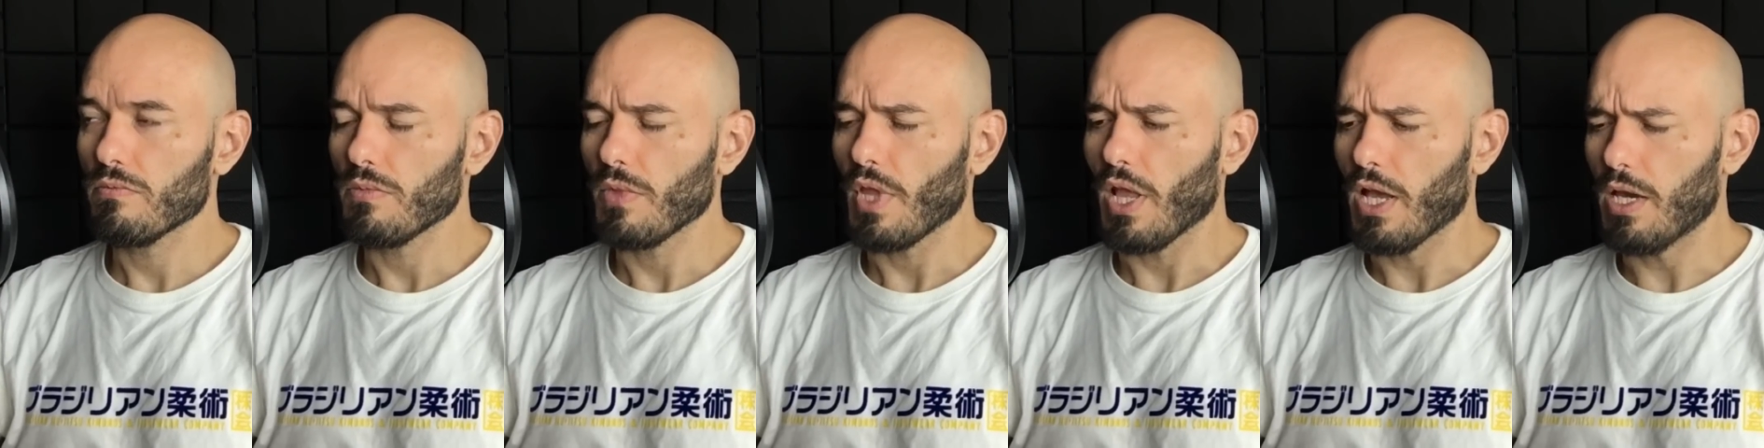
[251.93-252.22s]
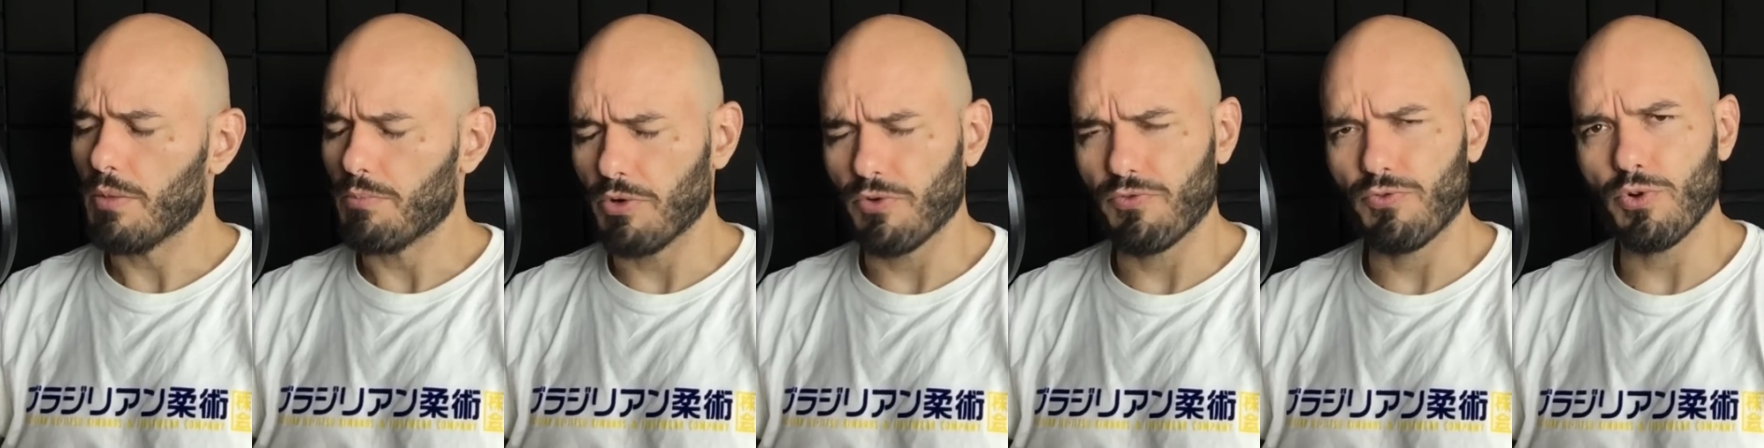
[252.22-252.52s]
And
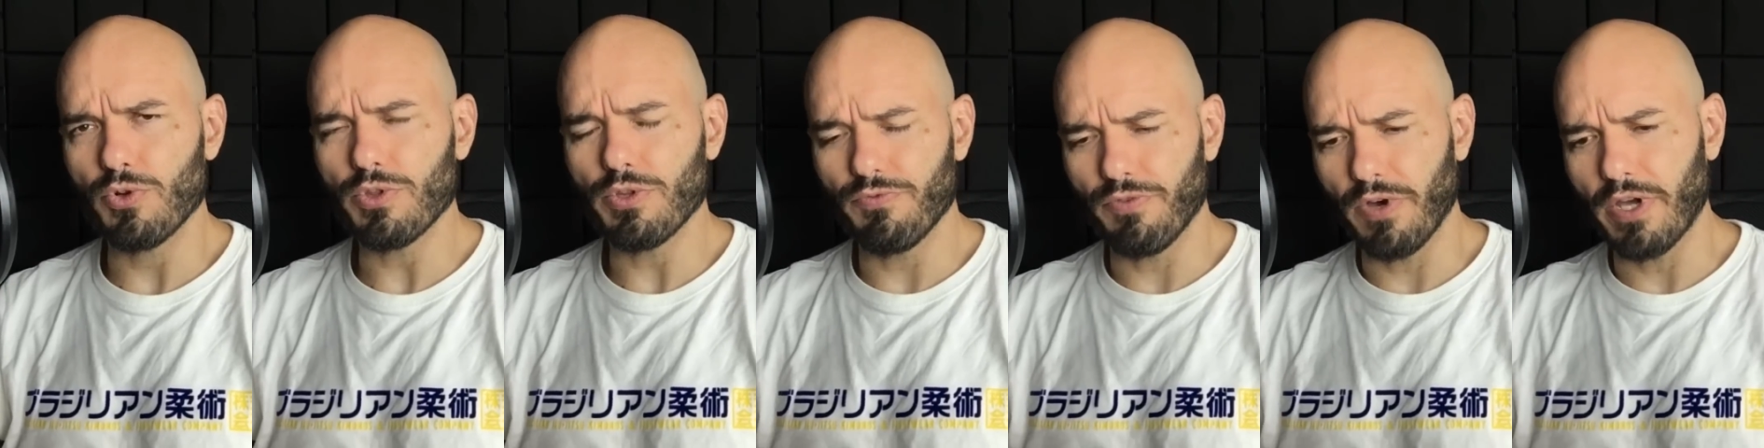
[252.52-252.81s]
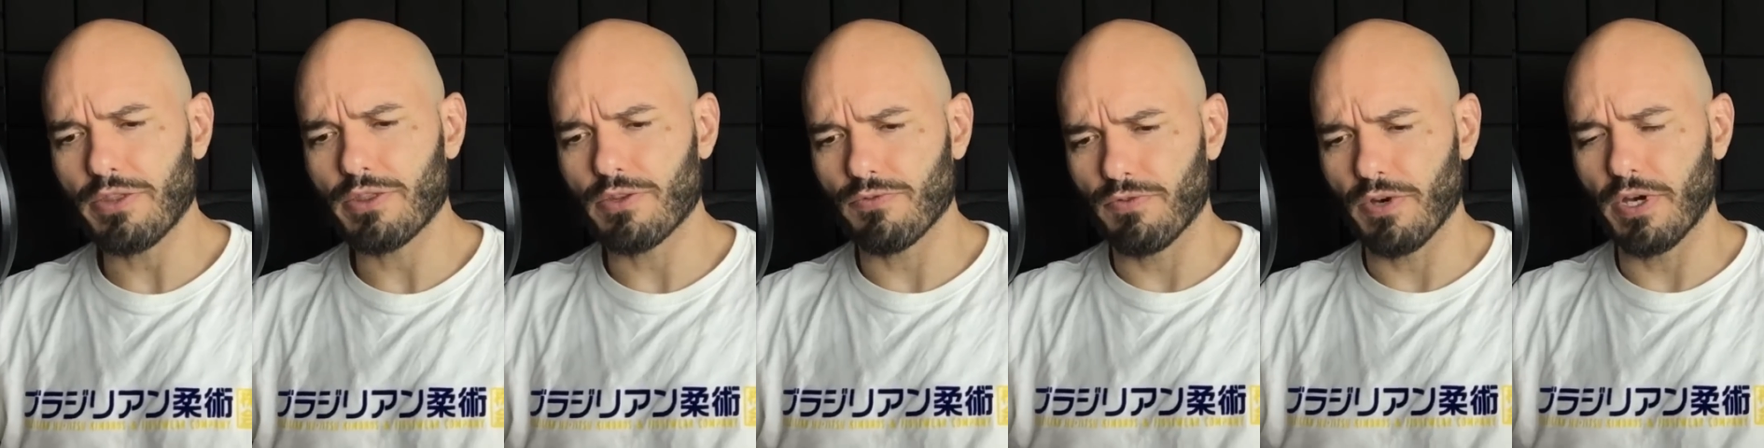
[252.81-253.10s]
before the fight,
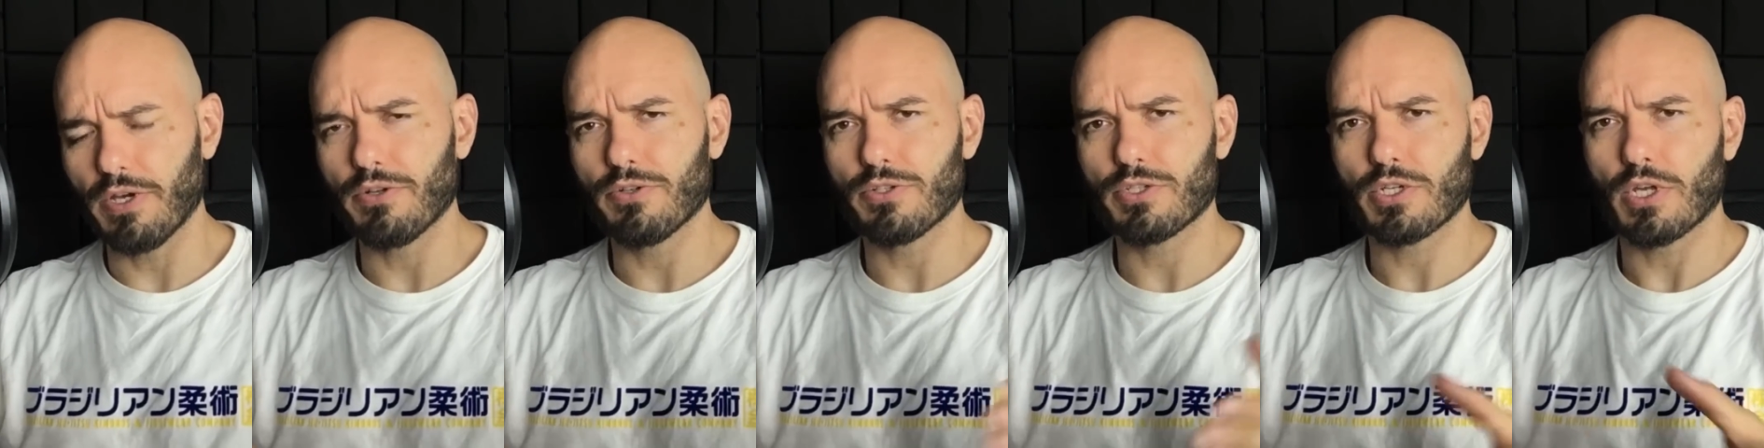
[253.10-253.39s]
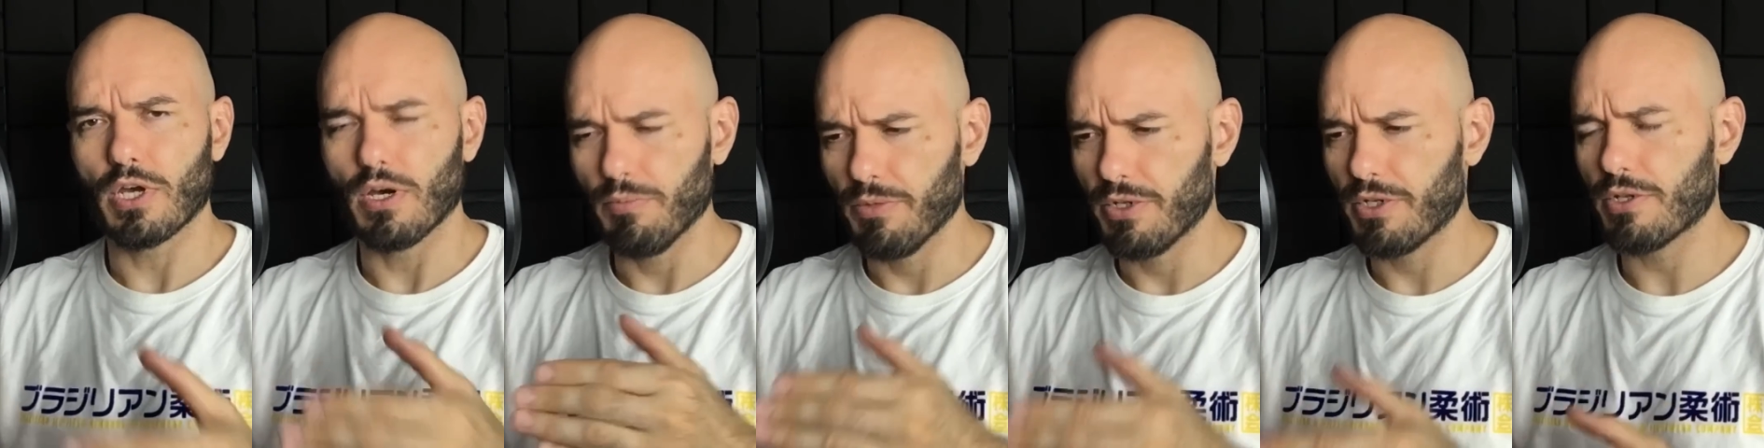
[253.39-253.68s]
the fighters
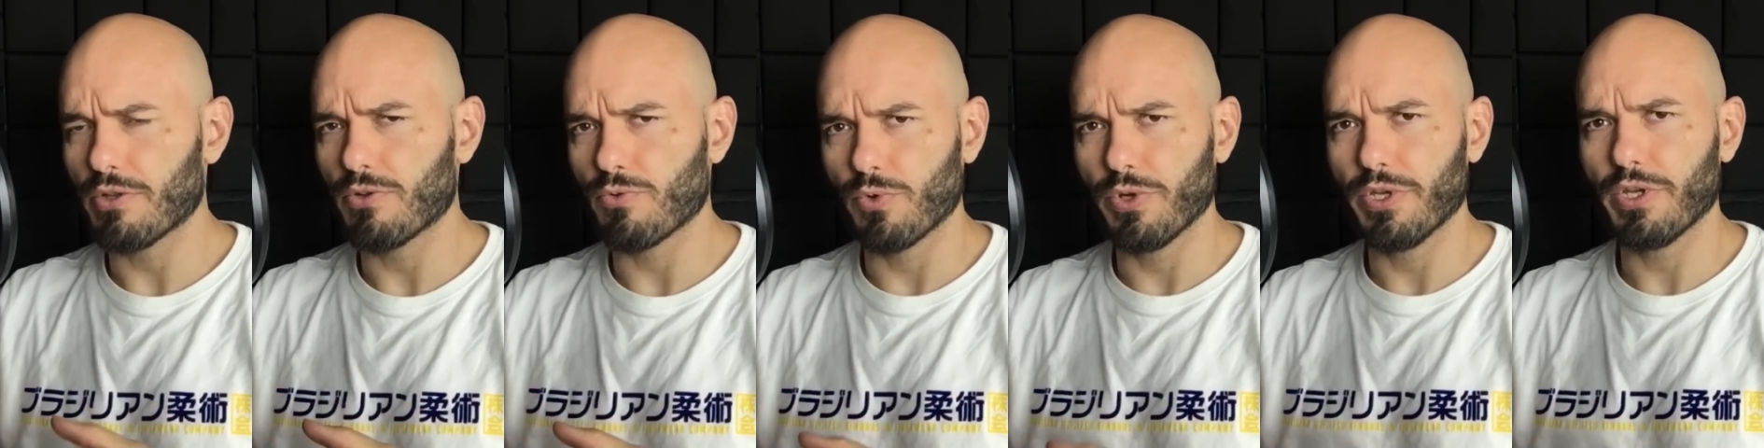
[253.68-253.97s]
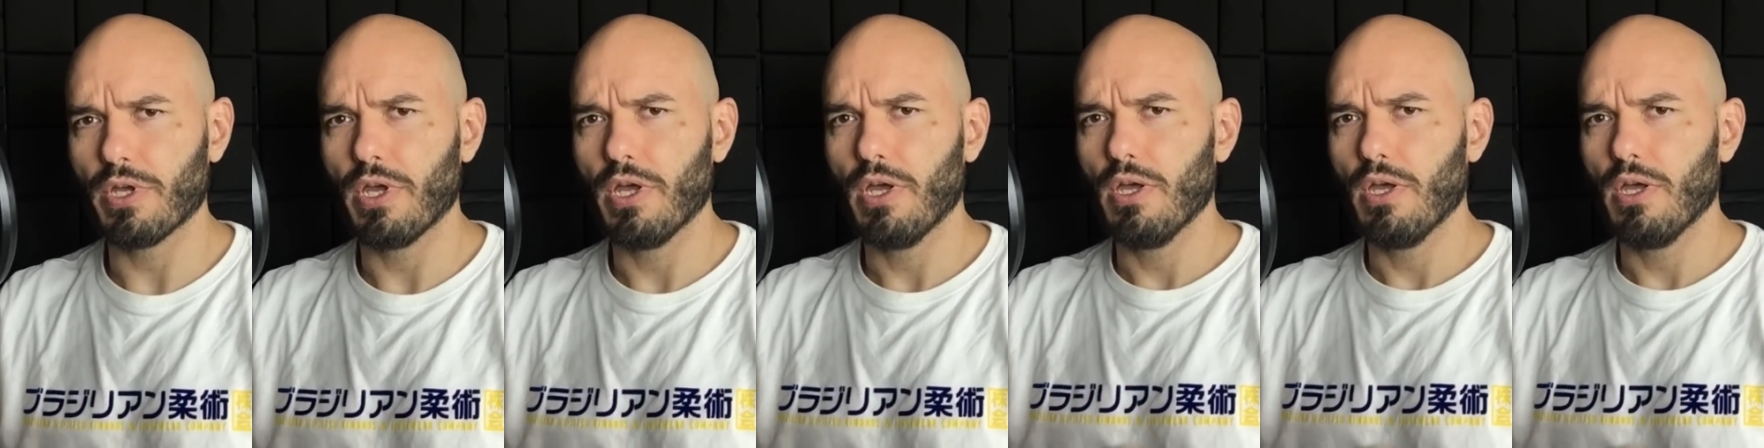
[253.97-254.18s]
come into the ring,